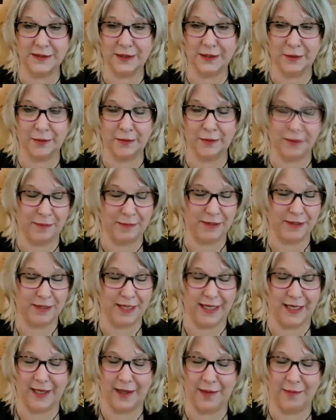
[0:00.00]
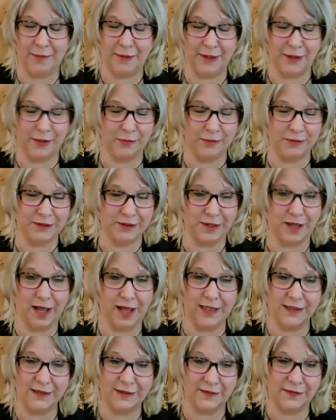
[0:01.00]
it might be that ambiguous
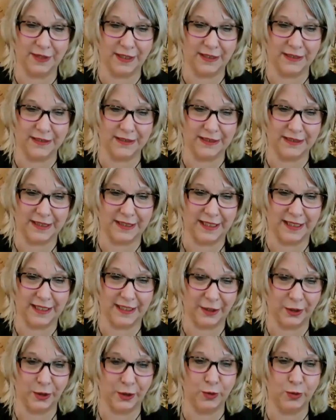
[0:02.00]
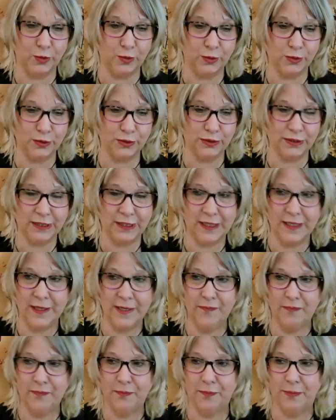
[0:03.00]
loss of things that they lose.
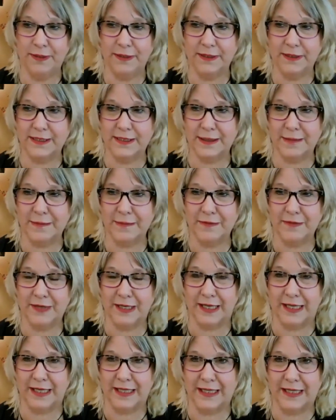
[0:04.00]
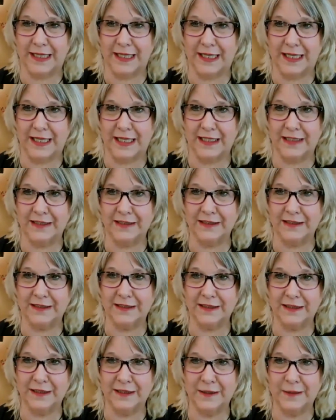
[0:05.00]
But some of it, I think, is
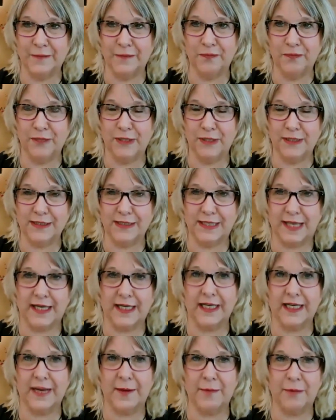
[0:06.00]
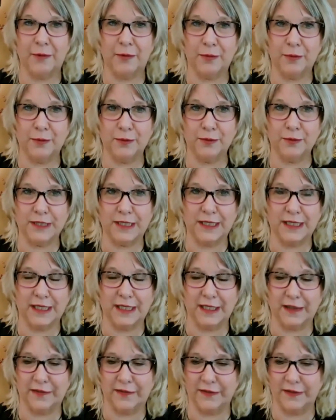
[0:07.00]
setting up a
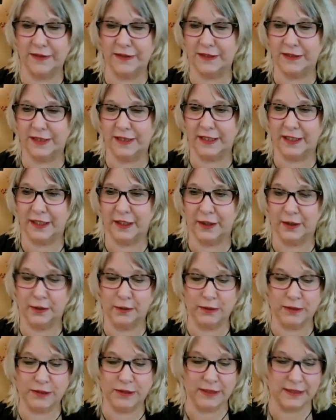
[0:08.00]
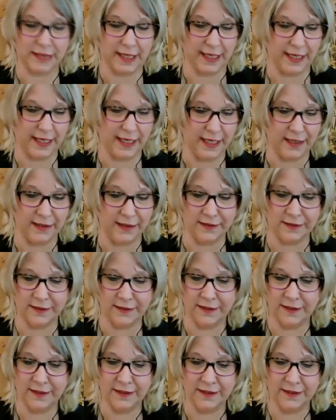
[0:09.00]
routine. If it's like you used to dance,